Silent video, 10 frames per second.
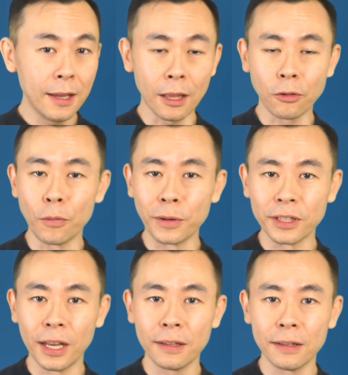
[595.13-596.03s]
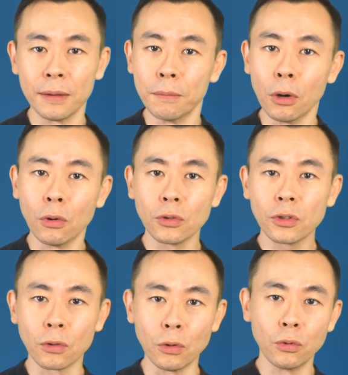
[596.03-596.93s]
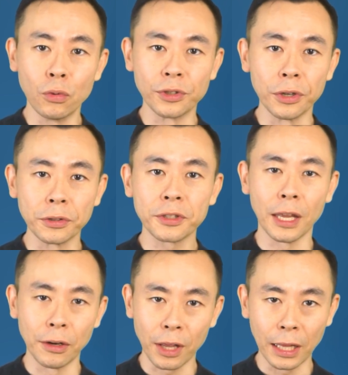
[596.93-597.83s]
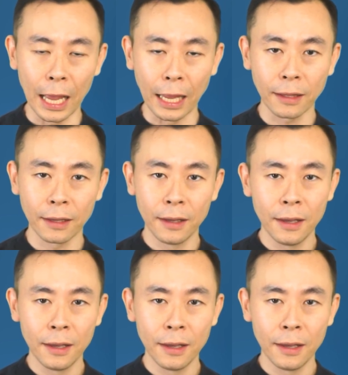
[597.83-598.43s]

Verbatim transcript: that represent the most good results that you can get.